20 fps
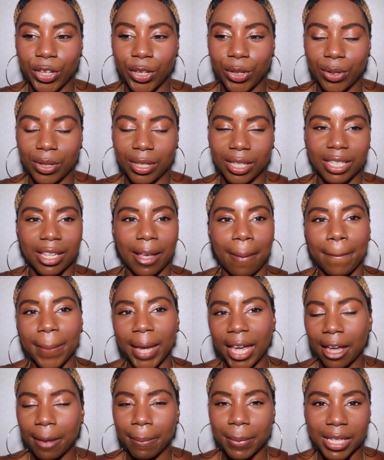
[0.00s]
you to
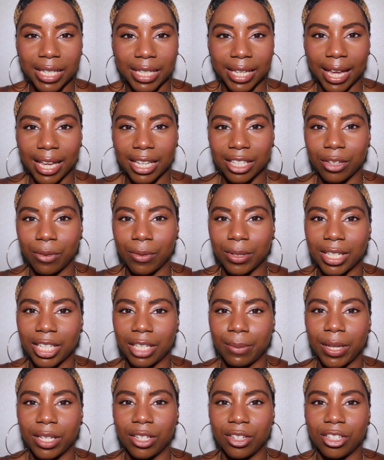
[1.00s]
make mistakes. No one's
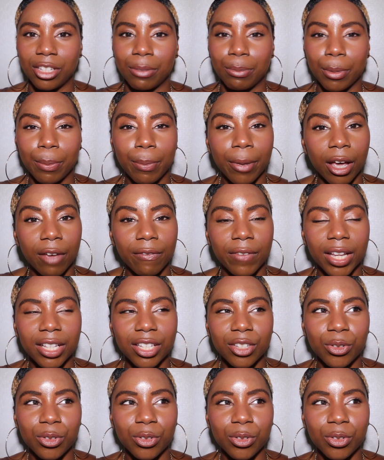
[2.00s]
expecting you to be perfect.